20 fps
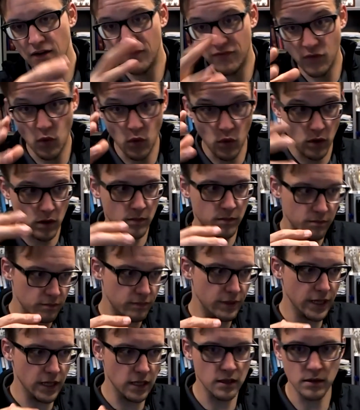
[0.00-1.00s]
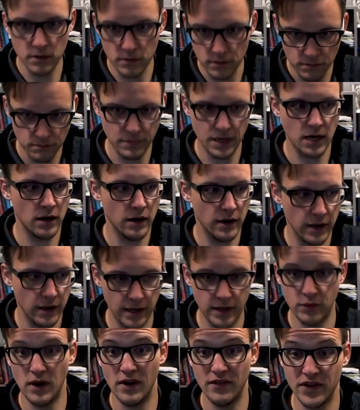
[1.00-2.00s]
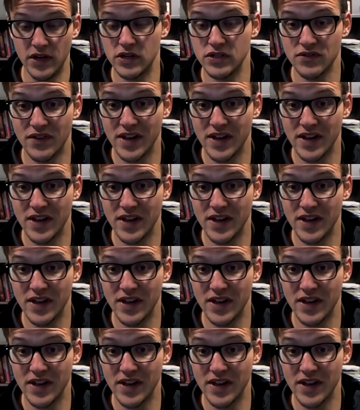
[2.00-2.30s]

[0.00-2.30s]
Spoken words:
for Bill, Mary, and Raphael's